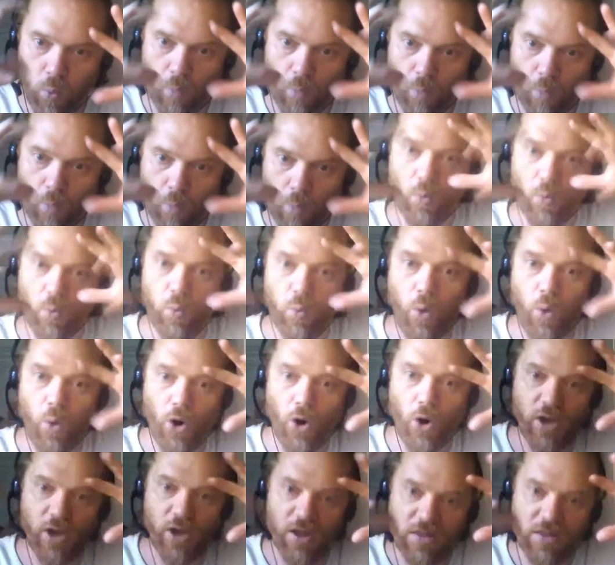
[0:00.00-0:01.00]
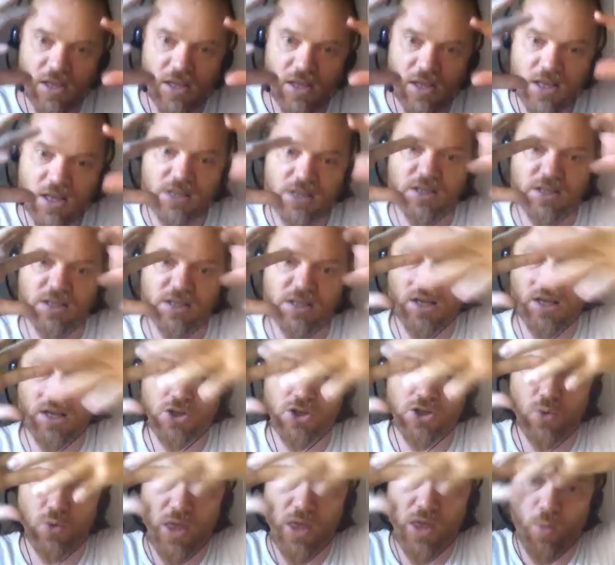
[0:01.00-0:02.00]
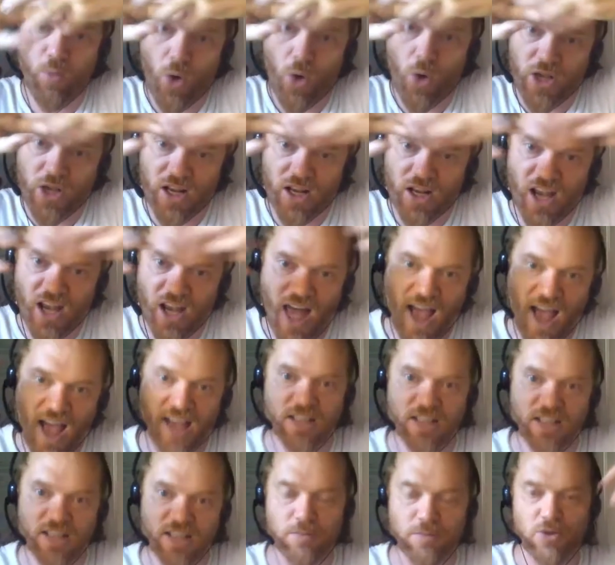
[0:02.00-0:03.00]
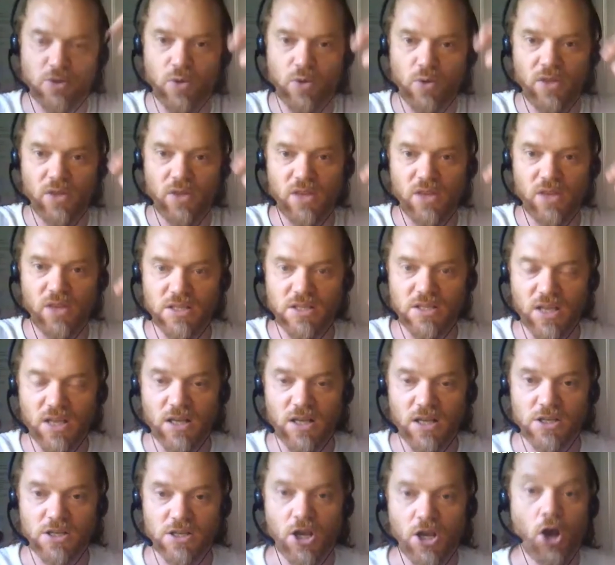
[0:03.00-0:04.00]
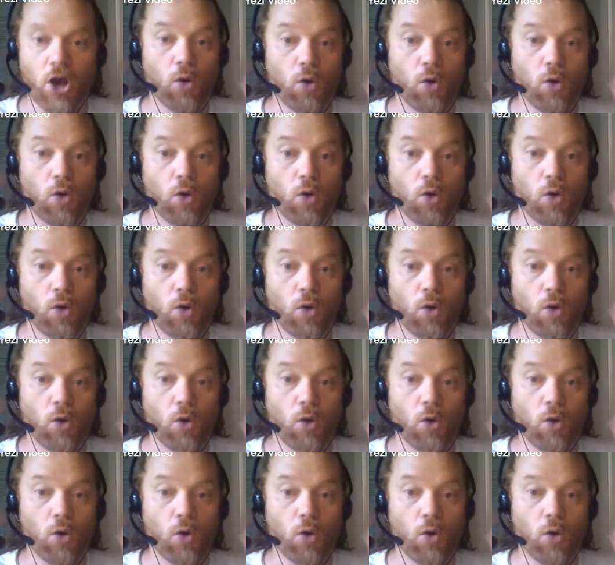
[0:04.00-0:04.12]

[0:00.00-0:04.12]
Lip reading: working these things together, working lines between these things,